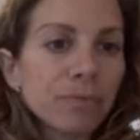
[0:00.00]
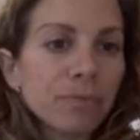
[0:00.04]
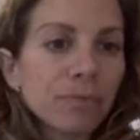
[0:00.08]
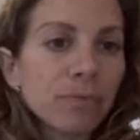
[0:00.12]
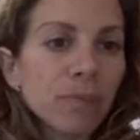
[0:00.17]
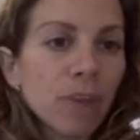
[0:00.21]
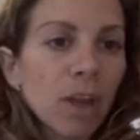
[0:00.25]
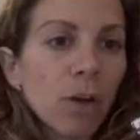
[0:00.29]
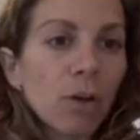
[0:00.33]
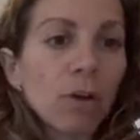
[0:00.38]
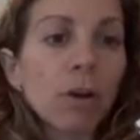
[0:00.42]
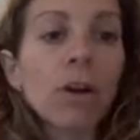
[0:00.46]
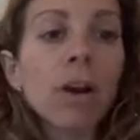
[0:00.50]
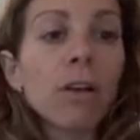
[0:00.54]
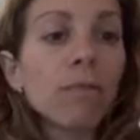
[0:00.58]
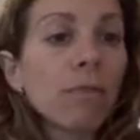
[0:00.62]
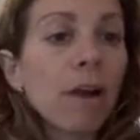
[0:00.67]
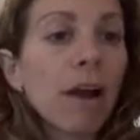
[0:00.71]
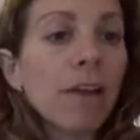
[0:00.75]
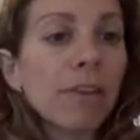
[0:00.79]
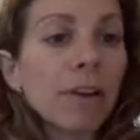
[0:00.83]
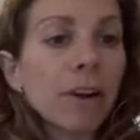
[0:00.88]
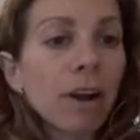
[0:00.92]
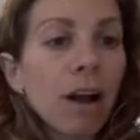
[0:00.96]
or
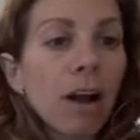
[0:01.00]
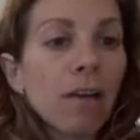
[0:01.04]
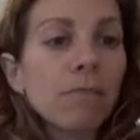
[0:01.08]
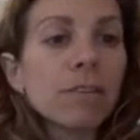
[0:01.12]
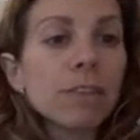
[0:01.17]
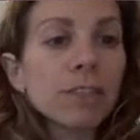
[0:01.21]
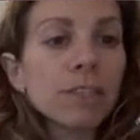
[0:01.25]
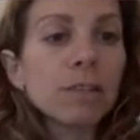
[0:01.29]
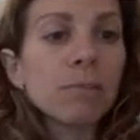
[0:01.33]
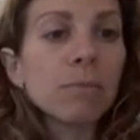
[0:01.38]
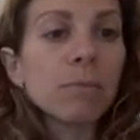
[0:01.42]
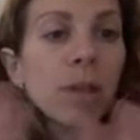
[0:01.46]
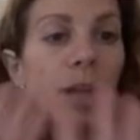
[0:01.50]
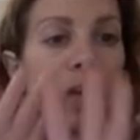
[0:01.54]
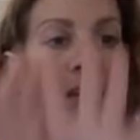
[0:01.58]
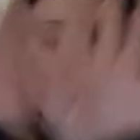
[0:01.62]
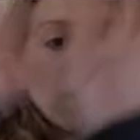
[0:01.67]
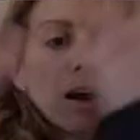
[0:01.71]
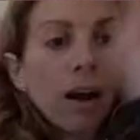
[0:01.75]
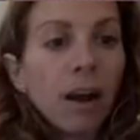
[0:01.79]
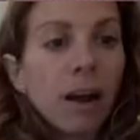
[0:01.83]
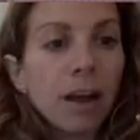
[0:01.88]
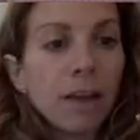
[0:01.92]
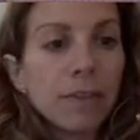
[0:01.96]
rather covers the blood
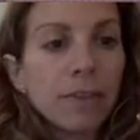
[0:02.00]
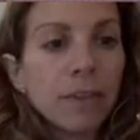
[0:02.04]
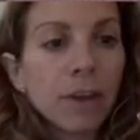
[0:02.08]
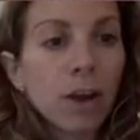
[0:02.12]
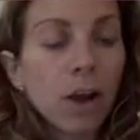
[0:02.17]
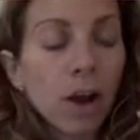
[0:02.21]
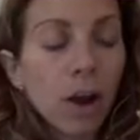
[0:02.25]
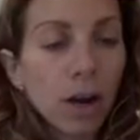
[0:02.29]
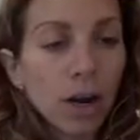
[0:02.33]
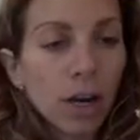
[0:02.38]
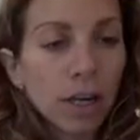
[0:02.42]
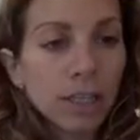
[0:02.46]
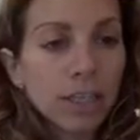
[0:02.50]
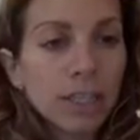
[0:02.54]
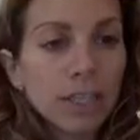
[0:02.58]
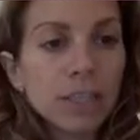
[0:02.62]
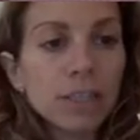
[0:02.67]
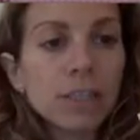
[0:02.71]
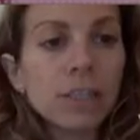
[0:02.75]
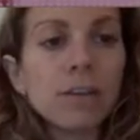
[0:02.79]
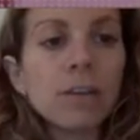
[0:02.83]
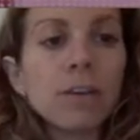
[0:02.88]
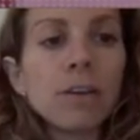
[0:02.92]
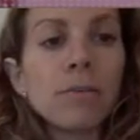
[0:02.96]
on the guards
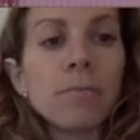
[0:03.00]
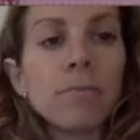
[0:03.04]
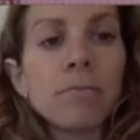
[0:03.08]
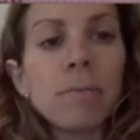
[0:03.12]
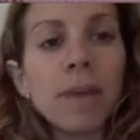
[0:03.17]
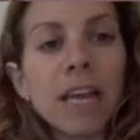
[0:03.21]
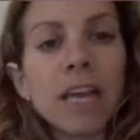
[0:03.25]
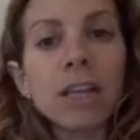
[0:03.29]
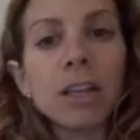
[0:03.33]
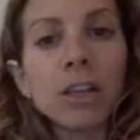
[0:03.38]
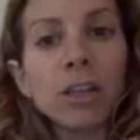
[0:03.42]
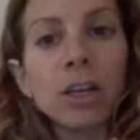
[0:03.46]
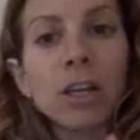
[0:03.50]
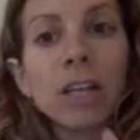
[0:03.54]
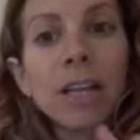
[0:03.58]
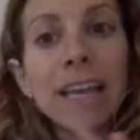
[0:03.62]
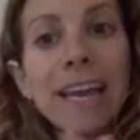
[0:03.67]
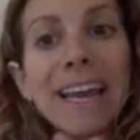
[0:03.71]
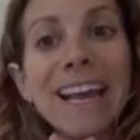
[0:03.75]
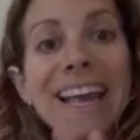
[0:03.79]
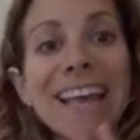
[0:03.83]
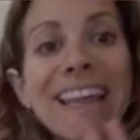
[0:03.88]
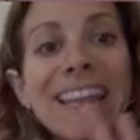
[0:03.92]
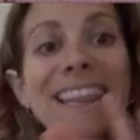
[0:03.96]
to make it look
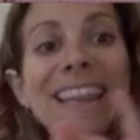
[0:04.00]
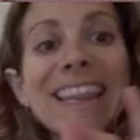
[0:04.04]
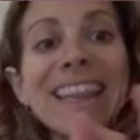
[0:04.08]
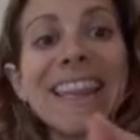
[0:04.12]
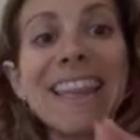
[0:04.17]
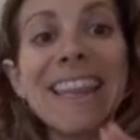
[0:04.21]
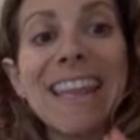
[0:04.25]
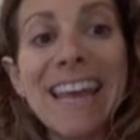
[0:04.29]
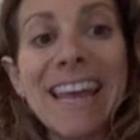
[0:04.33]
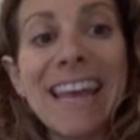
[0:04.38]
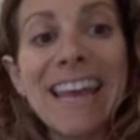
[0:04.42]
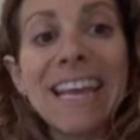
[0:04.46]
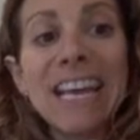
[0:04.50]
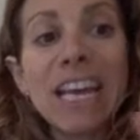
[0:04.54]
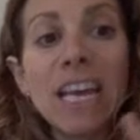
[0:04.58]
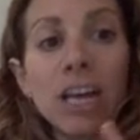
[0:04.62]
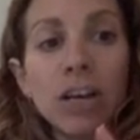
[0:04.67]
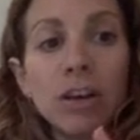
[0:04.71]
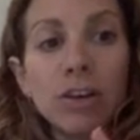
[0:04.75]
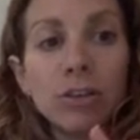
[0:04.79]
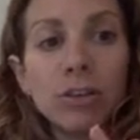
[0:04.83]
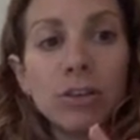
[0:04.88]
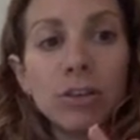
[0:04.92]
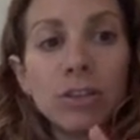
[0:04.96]
like they
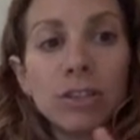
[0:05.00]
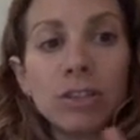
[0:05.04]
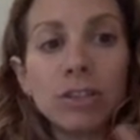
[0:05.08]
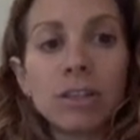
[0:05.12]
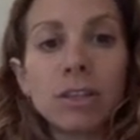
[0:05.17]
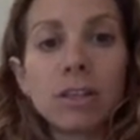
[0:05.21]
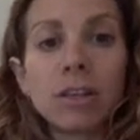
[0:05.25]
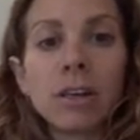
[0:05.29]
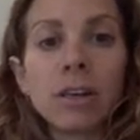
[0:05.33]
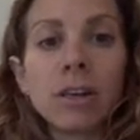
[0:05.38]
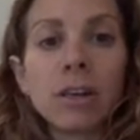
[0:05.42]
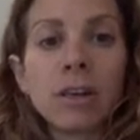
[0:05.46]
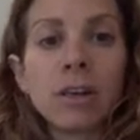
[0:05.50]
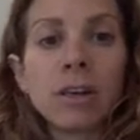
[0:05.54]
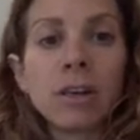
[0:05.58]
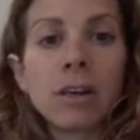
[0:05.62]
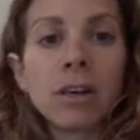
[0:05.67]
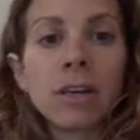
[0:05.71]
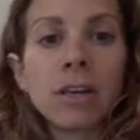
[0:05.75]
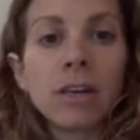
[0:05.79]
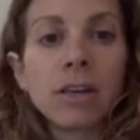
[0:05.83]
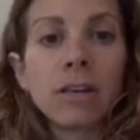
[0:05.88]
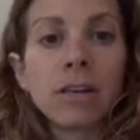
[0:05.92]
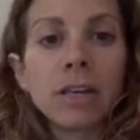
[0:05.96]
killed
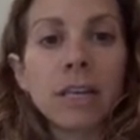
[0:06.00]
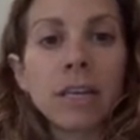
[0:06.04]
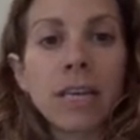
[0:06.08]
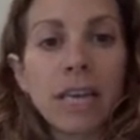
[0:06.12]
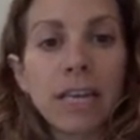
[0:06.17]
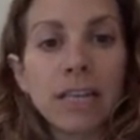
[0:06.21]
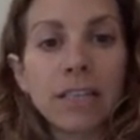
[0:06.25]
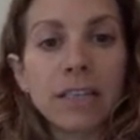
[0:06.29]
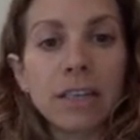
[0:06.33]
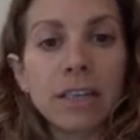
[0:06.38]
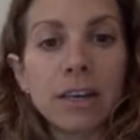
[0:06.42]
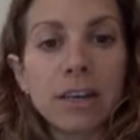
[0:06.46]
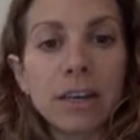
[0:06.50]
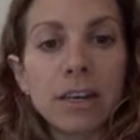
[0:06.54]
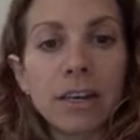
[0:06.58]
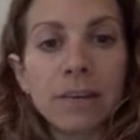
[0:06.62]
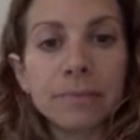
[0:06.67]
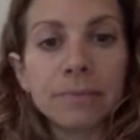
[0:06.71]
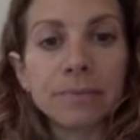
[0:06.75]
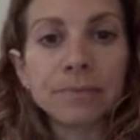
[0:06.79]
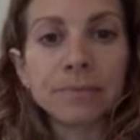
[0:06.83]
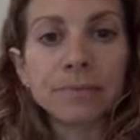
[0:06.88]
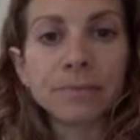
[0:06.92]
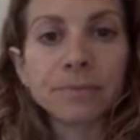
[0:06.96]
King Duncan.
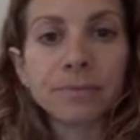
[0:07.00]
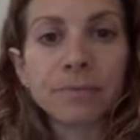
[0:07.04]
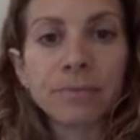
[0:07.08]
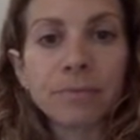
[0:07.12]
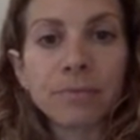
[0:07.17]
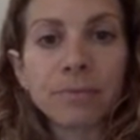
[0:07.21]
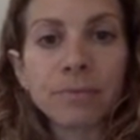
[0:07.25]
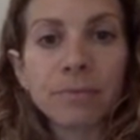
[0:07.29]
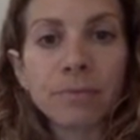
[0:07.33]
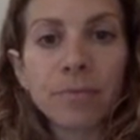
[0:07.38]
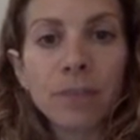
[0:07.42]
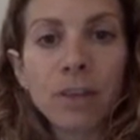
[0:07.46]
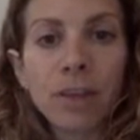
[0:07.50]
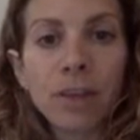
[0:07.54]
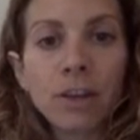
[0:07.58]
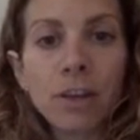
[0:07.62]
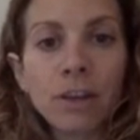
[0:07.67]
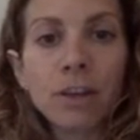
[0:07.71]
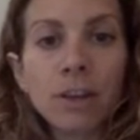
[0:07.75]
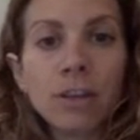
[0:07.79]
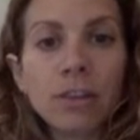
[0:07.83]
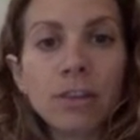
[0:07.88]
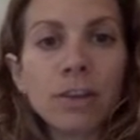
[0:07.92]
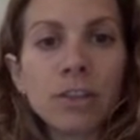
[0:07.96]

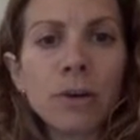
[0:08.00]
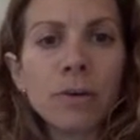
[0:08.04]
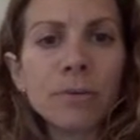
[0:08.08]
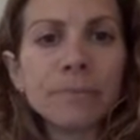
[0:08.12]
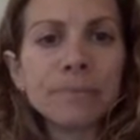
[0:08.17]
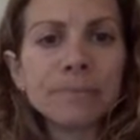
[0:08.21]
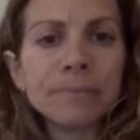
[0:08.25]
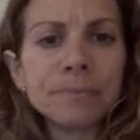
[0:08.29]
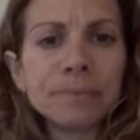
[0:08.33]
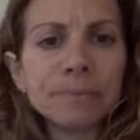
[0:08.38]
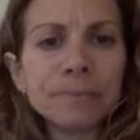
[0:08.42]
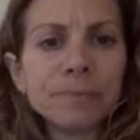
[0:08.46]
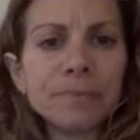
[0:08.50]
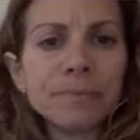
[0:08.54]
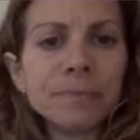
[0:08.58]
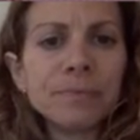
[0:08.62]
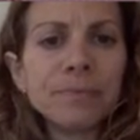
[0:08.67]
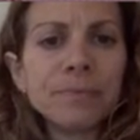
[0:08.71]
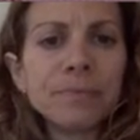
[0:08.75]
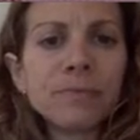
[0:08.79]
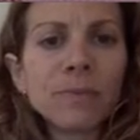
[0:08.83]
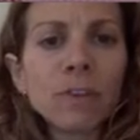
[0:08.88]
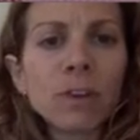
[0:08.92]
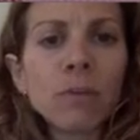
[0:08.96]
So
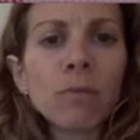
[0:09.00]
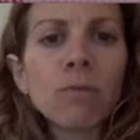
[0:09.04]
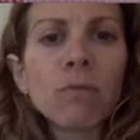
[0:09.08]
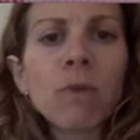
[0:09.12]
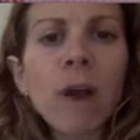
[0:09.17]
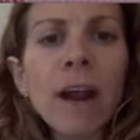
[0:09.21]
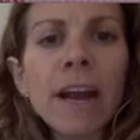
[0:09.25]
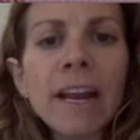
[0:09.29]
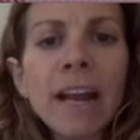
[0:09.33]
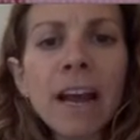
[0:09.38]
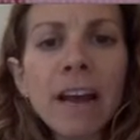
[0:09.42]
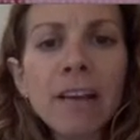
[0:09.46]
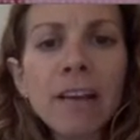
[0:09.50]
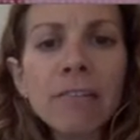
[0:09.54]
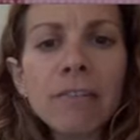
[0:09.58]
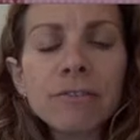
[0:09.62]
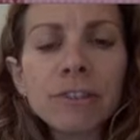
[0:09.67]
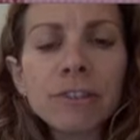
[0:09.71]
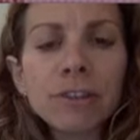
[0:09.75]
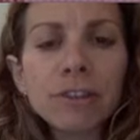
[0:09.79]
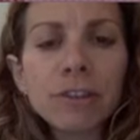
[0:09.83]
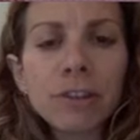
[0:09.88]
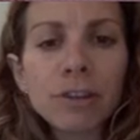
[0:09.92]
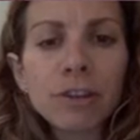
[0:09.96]
right
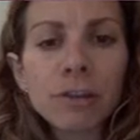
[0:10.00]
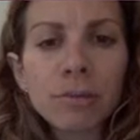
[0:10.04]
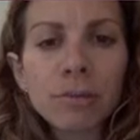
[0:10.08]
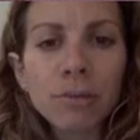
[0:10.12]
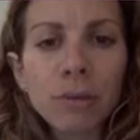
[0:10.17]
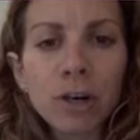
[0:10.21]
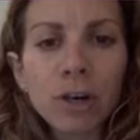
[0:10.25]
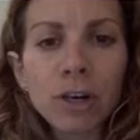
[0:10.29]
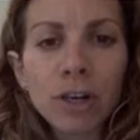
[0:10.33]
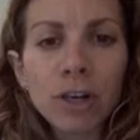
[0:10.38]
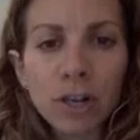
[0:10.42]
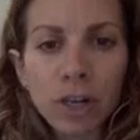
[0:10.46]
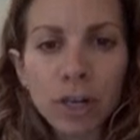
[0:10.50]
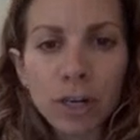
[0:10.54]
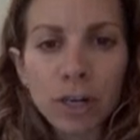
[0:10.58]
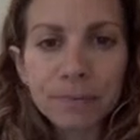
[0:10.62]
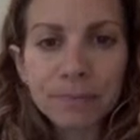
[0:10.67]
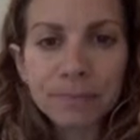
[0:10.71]
after the murder,